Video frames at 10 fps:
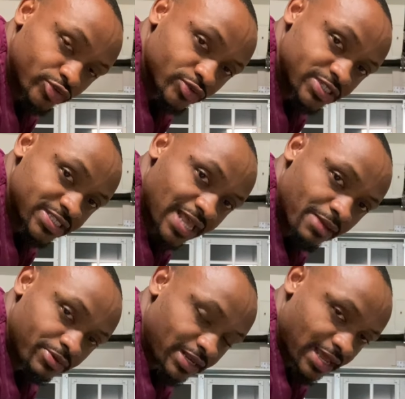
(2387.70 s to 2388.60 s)

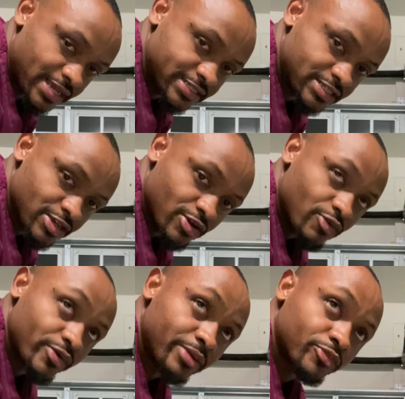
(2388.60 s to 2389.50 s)
stabilize
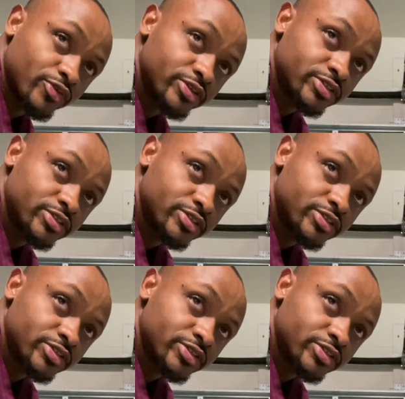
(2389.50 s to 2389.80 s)
where I'm going to